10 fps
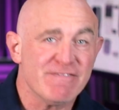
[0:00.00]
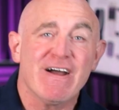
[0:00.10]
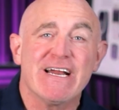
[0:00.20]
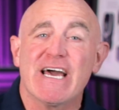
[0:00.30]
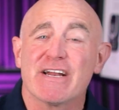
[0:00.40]
to
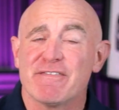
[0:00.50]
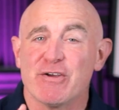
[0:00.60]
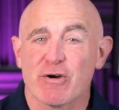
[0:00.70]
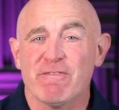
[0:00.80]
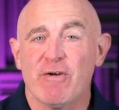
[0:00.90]
find out if
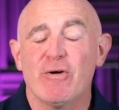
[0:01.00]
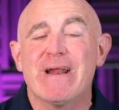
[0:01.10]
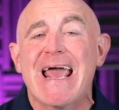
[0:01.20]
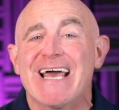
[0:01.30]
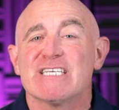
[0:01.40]
your
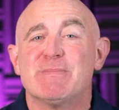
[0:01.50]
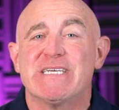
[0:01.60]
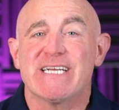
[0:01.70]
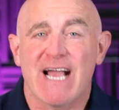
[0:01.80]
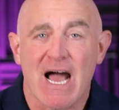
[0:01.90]
phone has been